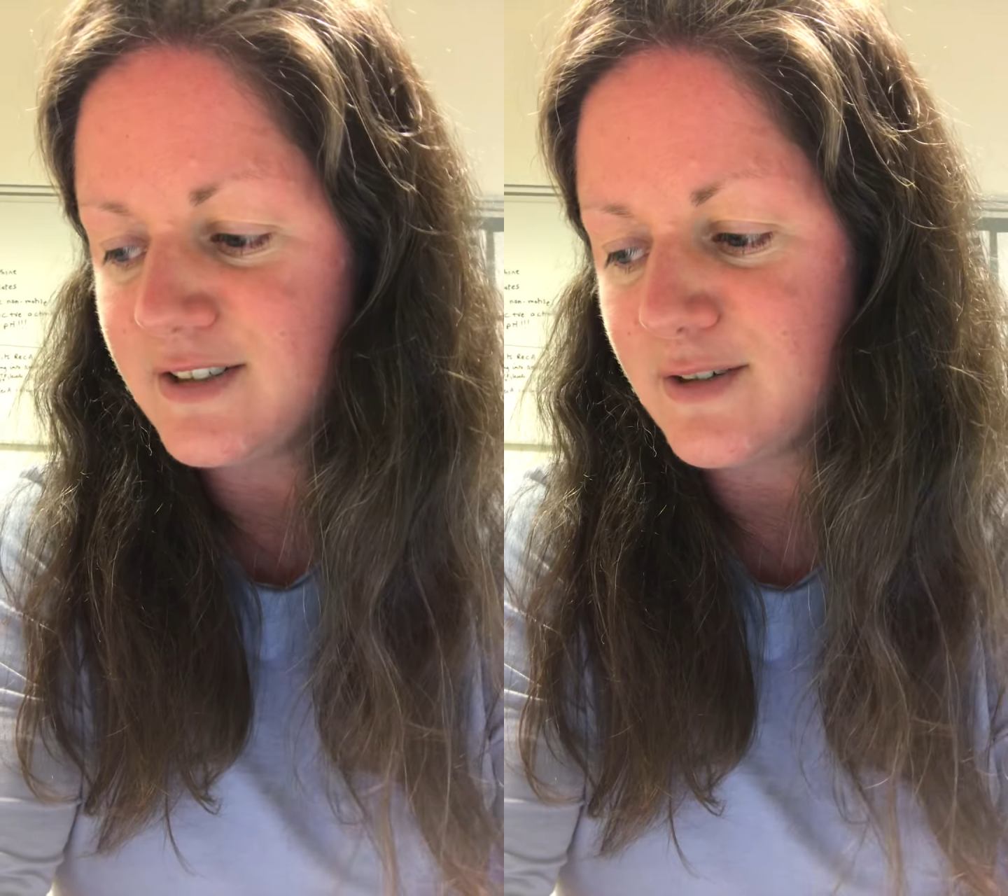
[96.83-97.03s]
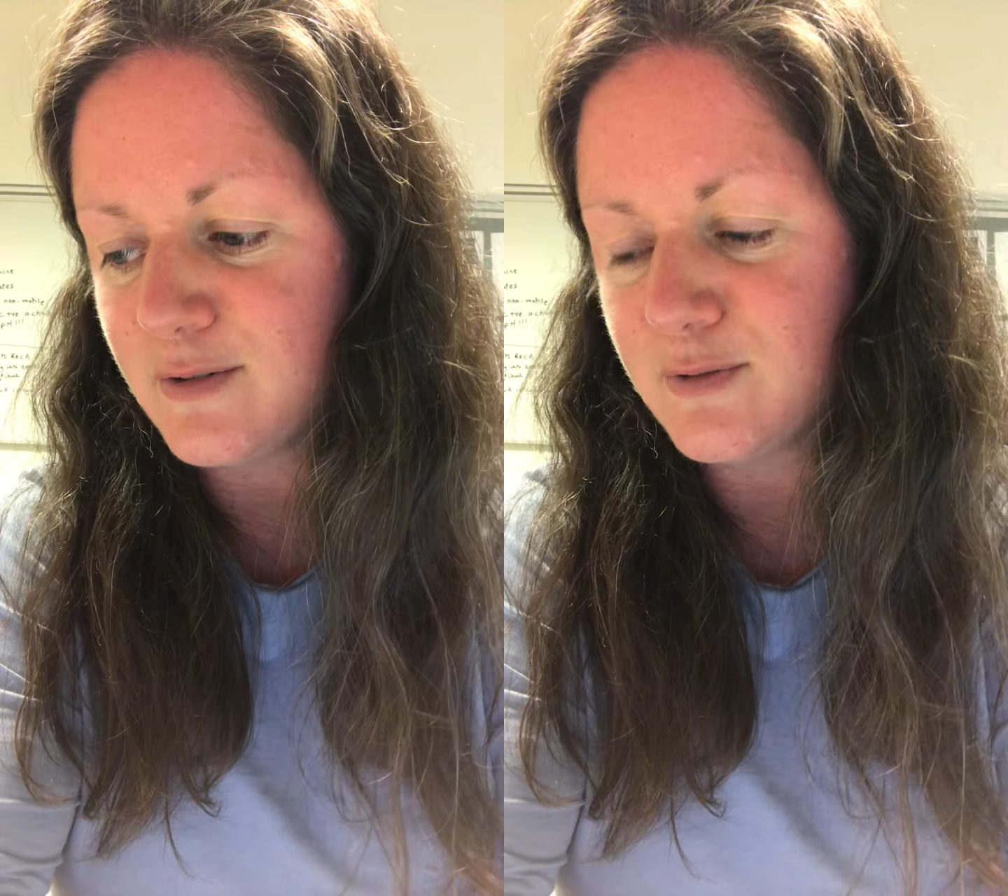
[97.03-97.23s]

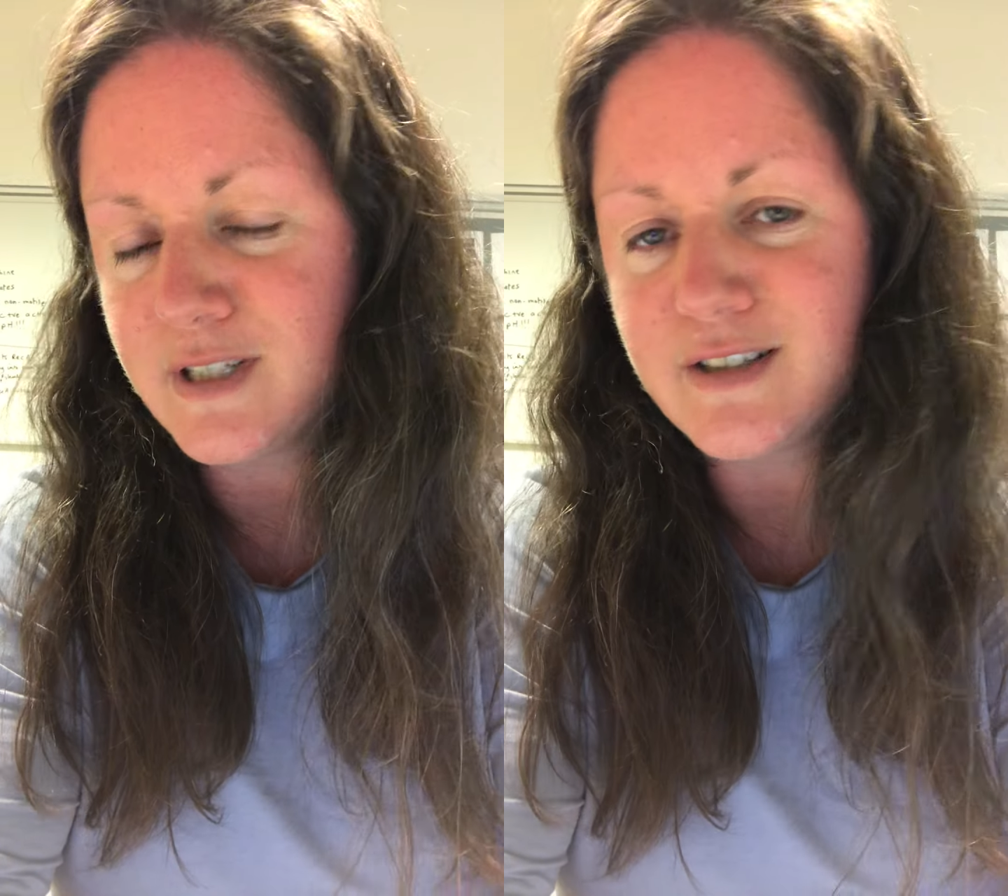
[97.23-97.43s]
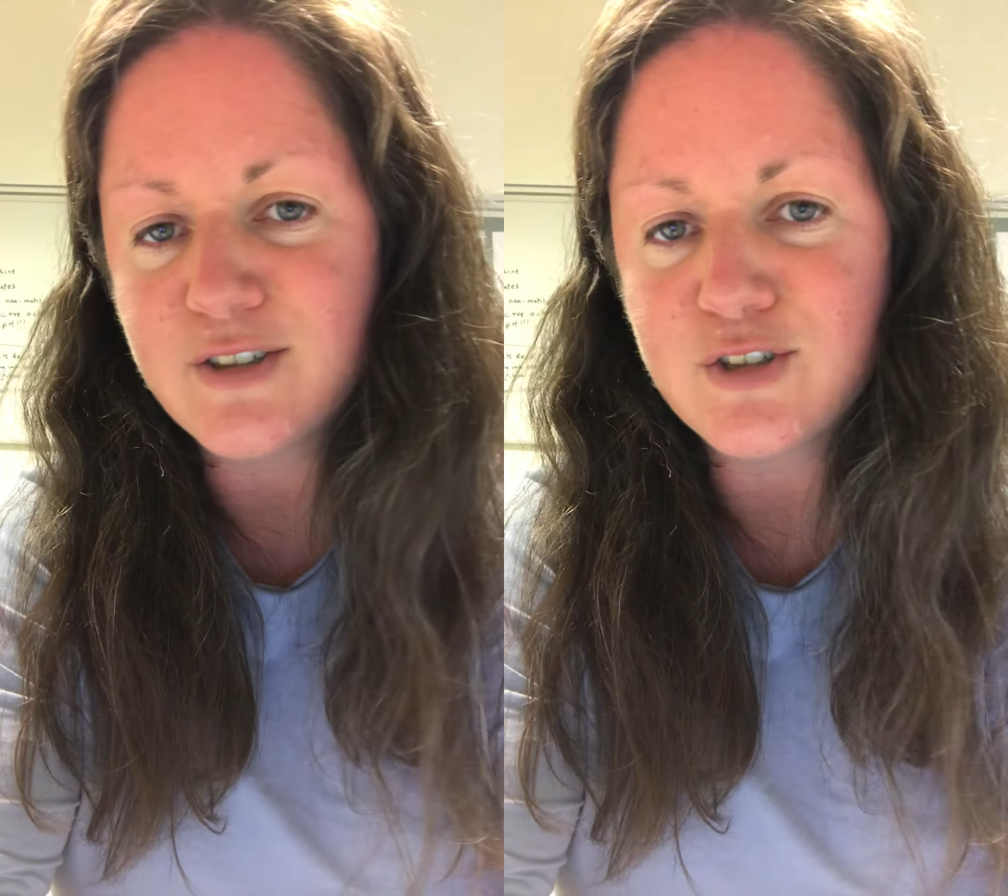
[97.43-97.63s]
So
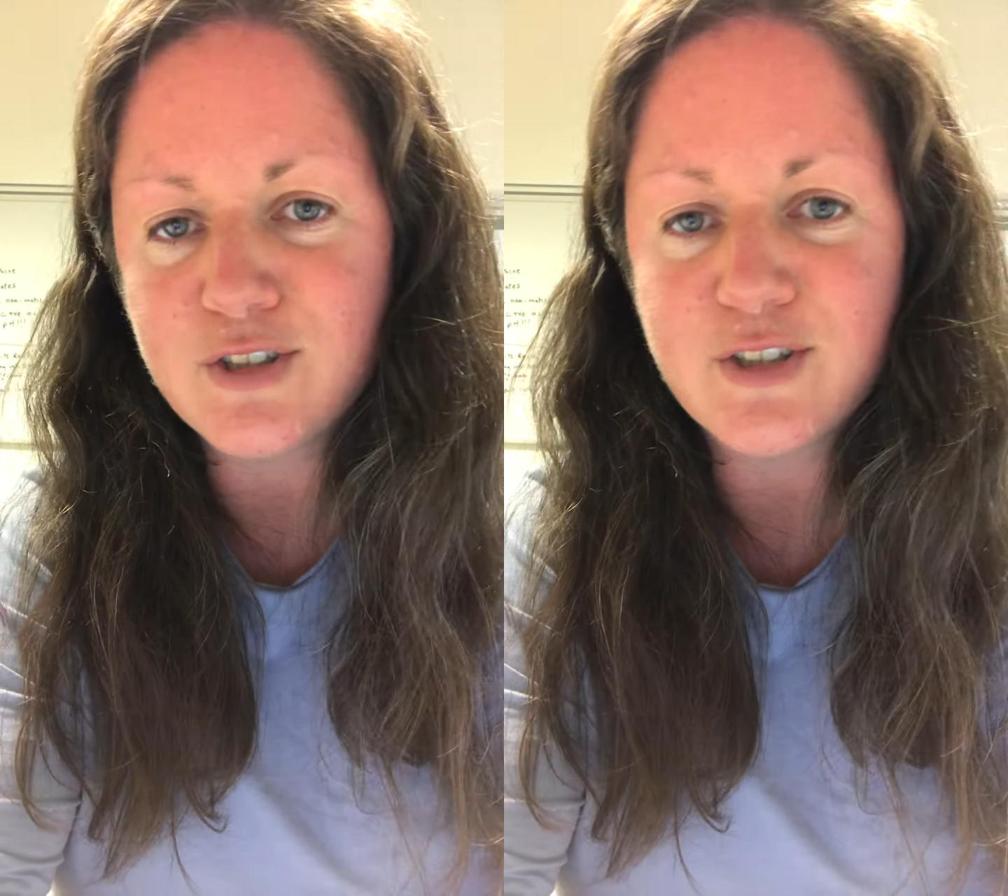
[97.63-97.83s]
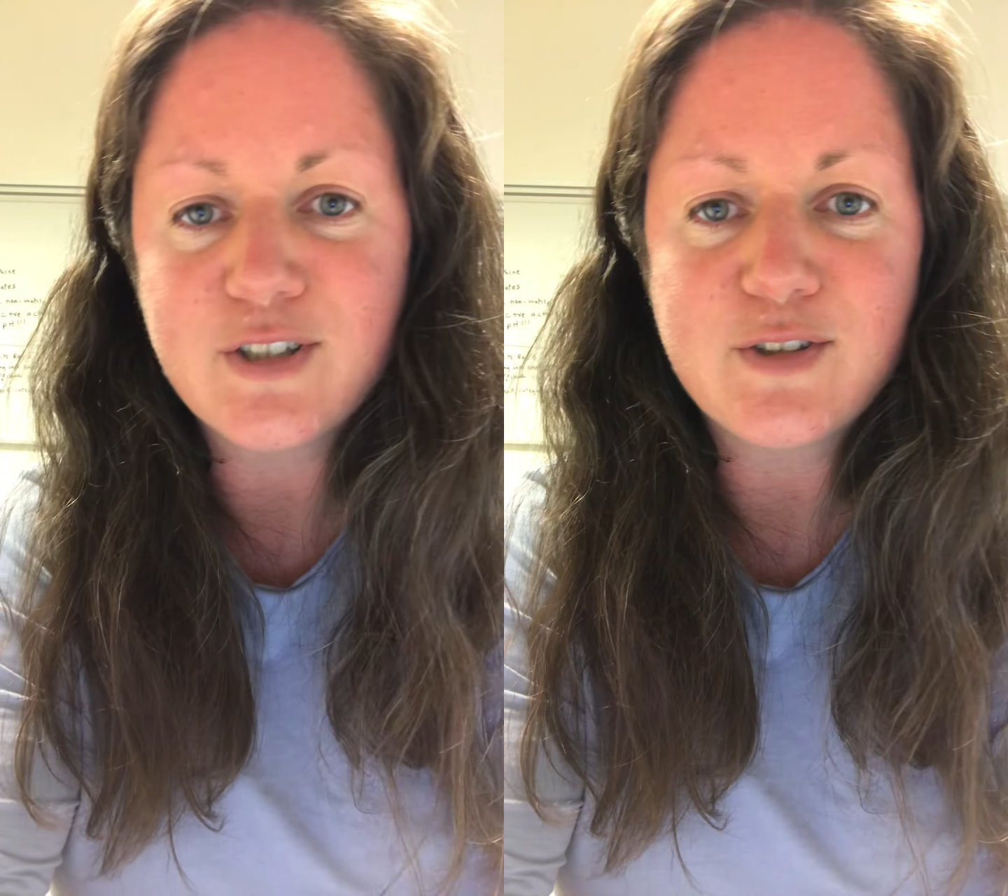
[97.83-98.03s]

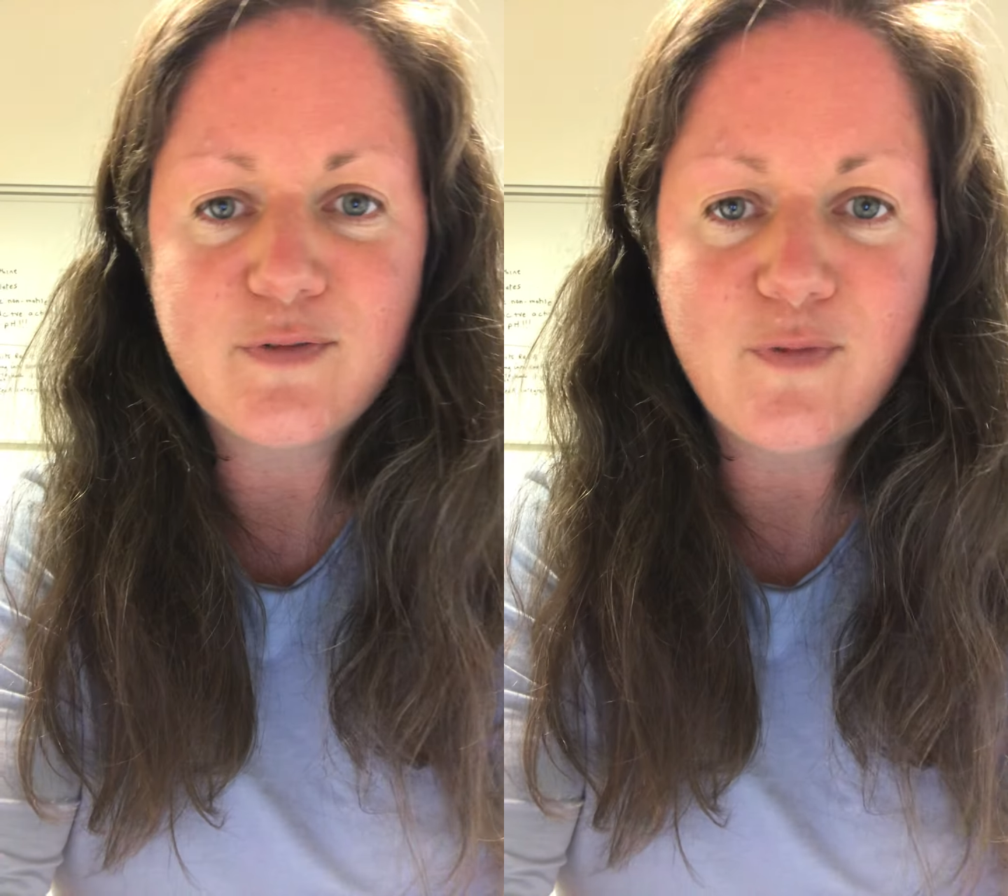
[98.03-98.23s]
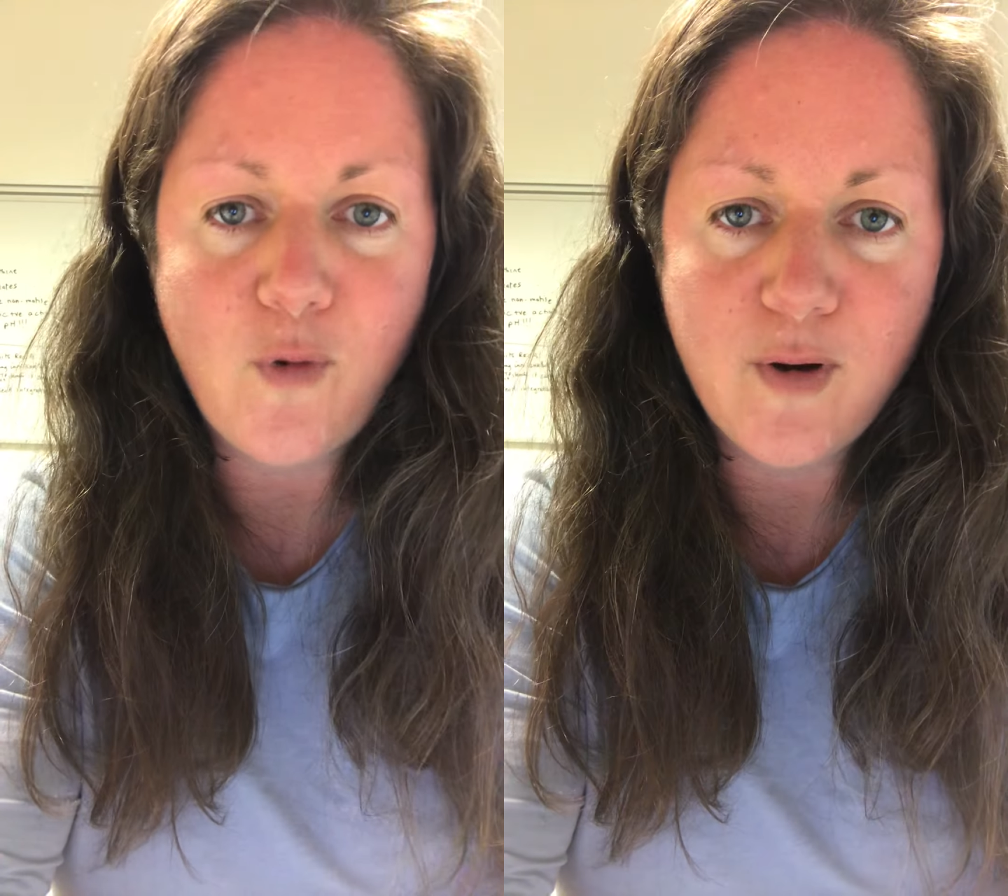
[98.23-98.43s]
research is
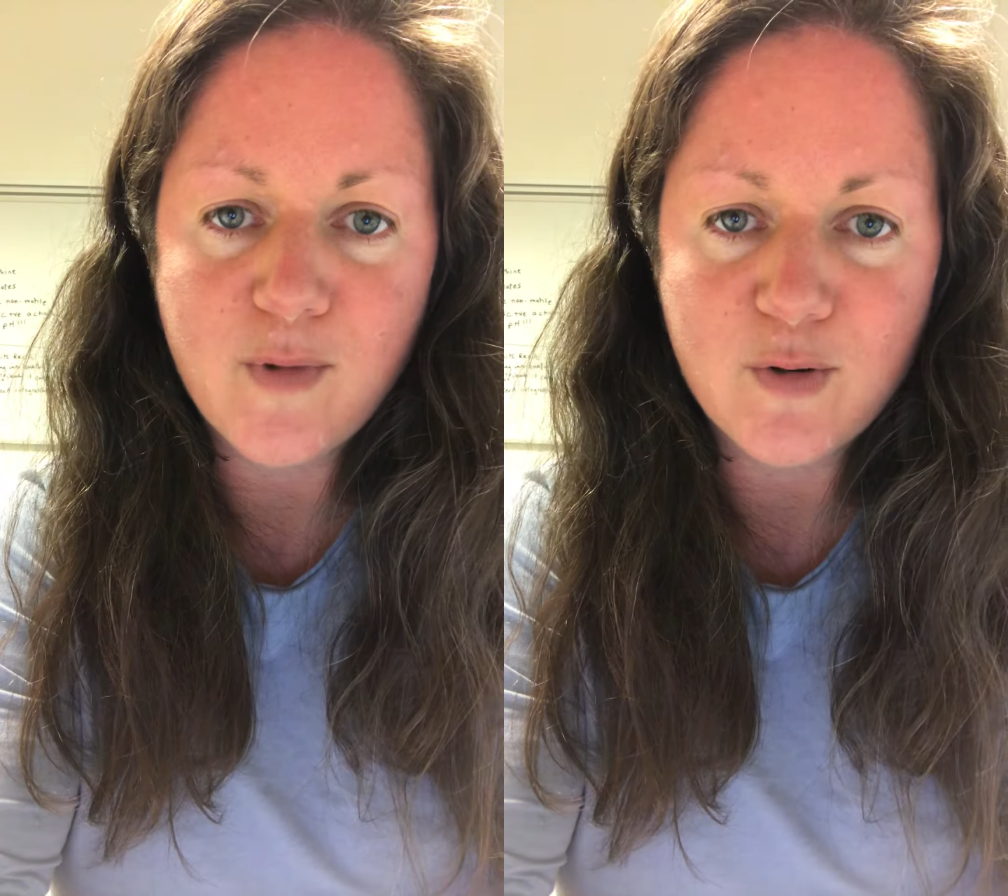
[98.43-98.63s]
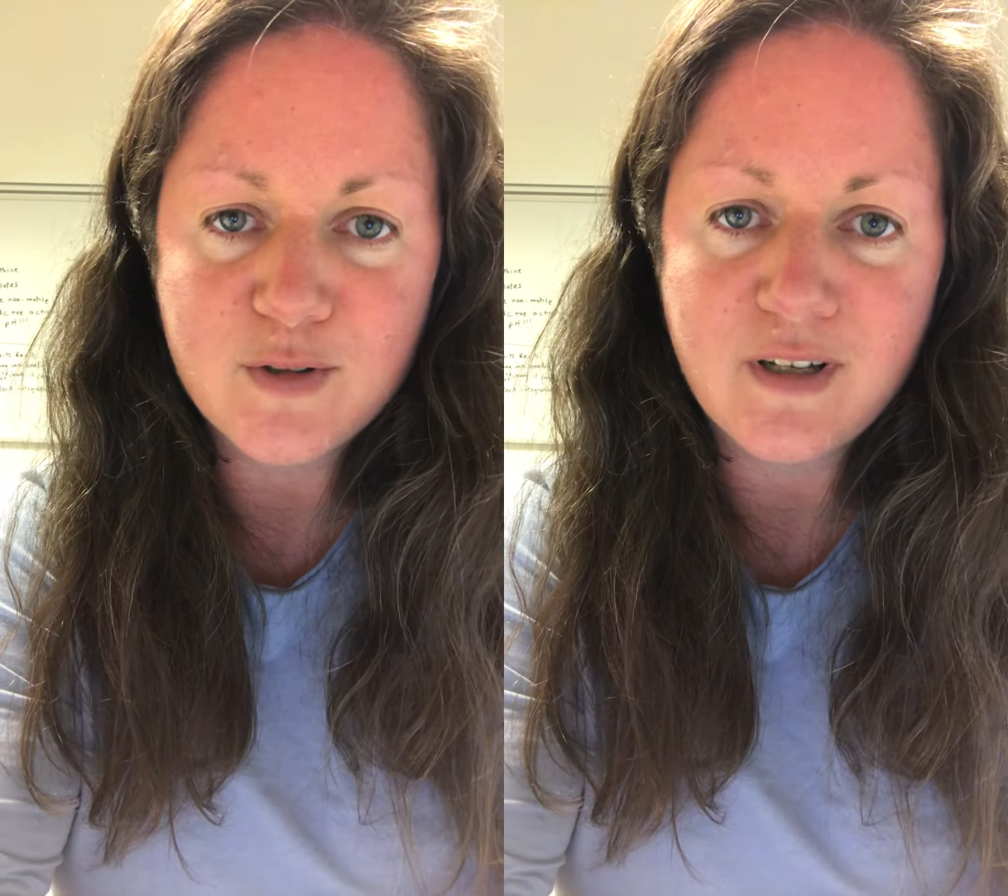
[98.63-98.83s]

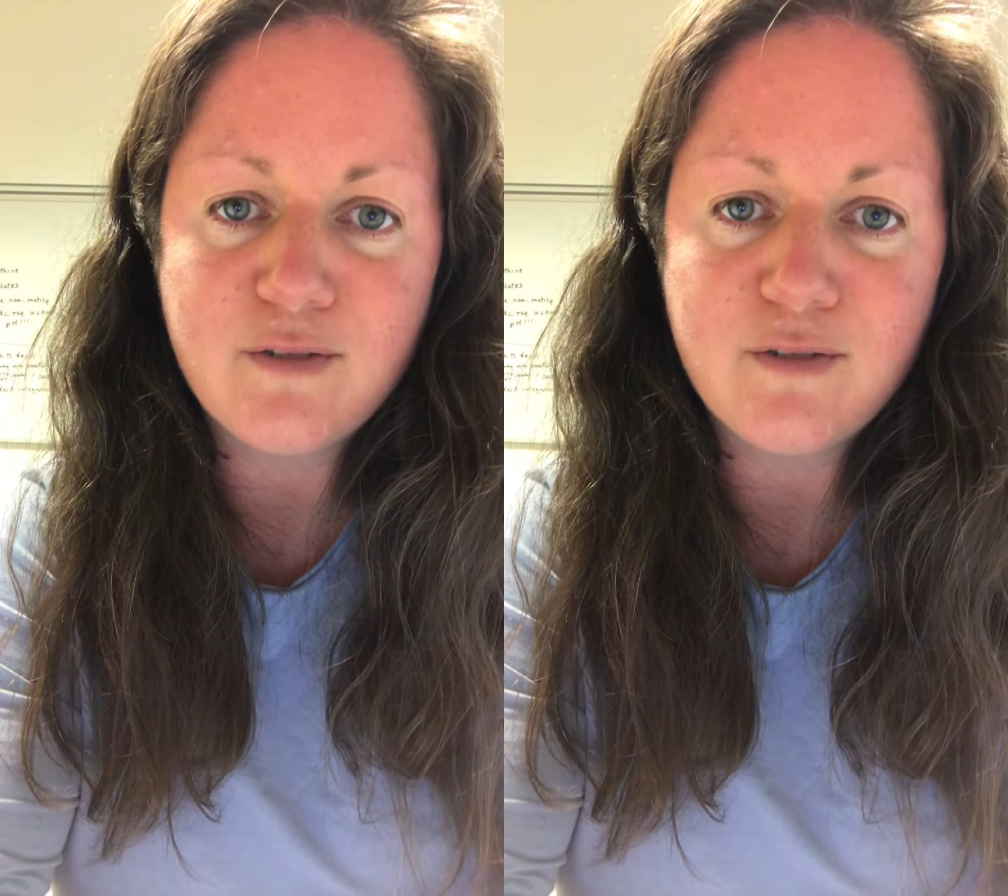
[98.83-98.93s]
foremost.